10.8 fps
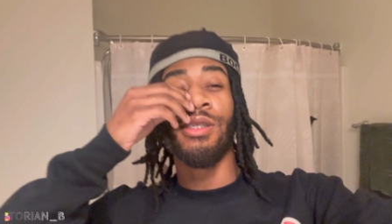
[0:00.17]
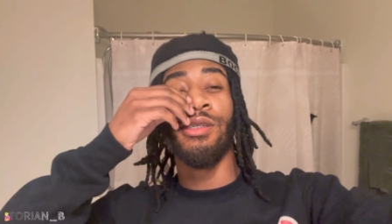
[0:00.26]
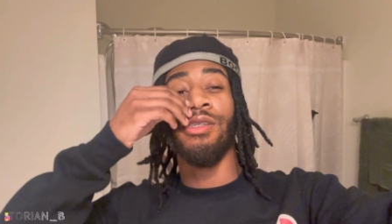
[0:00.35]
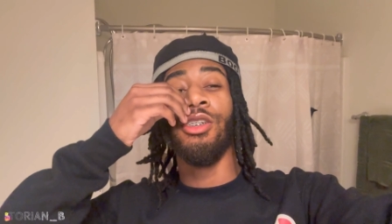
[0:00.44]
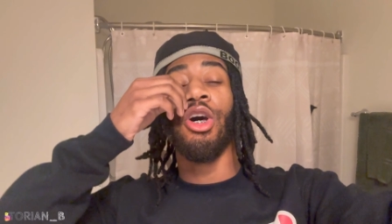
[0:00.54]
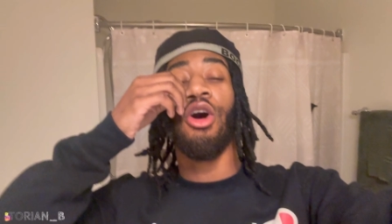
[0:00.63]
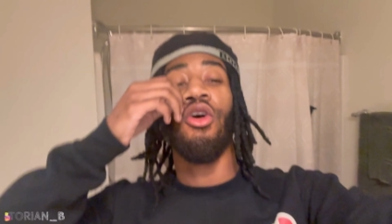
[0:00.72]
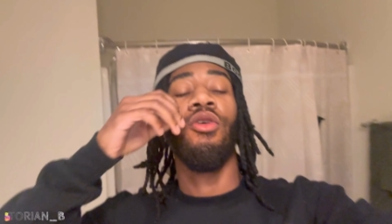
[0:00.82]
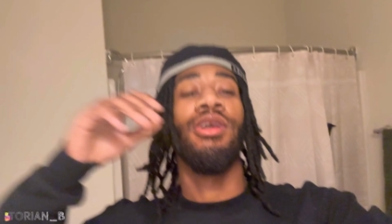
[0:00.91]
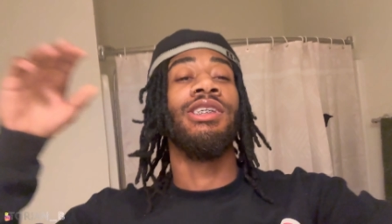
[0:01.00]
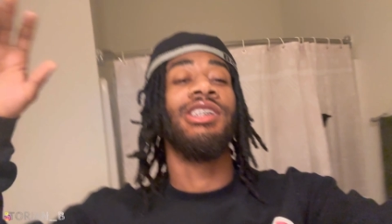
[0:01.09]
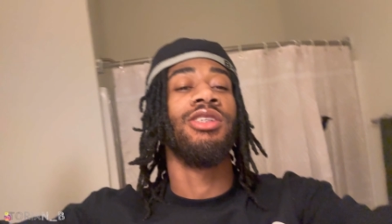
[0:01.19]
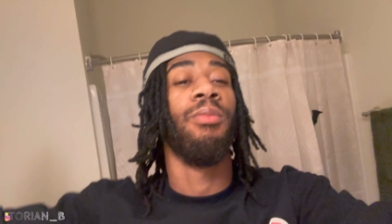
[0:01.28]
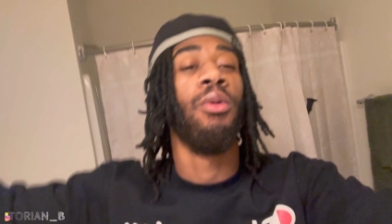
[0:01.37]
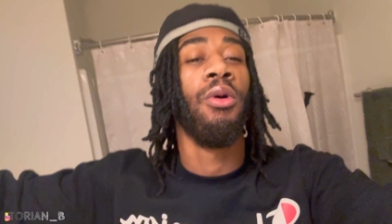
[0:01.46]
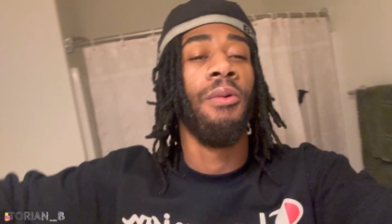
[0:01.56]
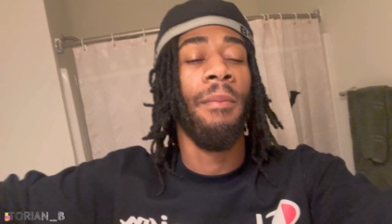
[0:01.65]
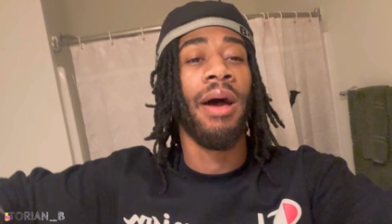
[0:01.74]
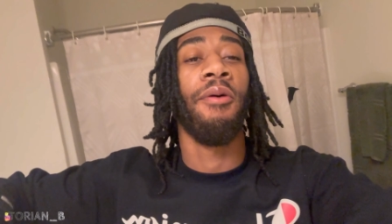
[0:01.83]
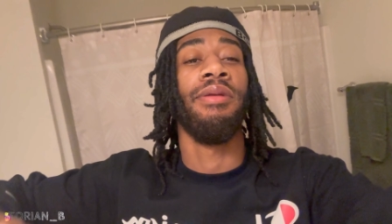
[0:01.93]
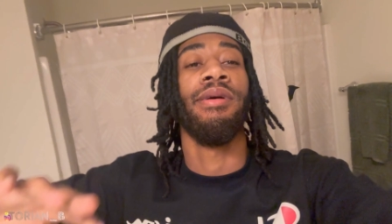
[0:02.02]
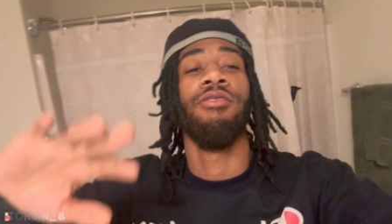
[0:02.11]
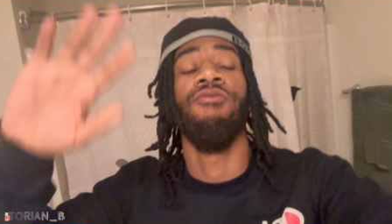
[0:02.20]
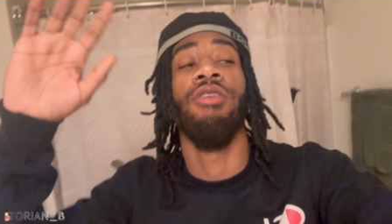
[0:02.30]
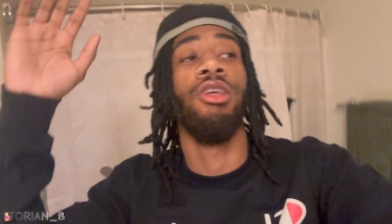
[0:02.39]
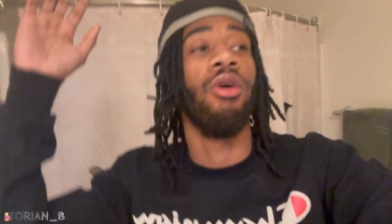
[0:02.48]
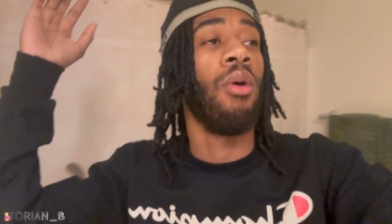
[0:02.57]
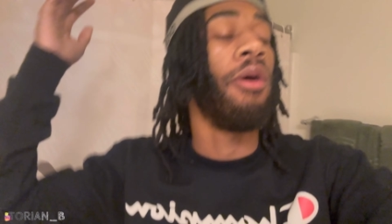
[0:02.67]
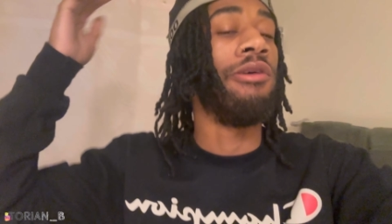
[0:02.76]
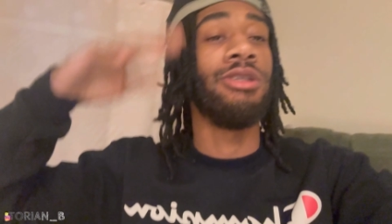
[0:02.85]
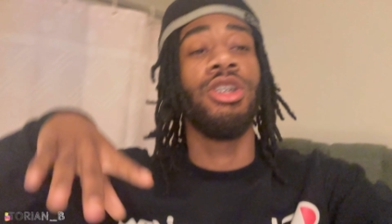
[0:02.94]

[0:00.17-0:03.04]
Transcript: good y'all? It's your boy, we're back with another video on the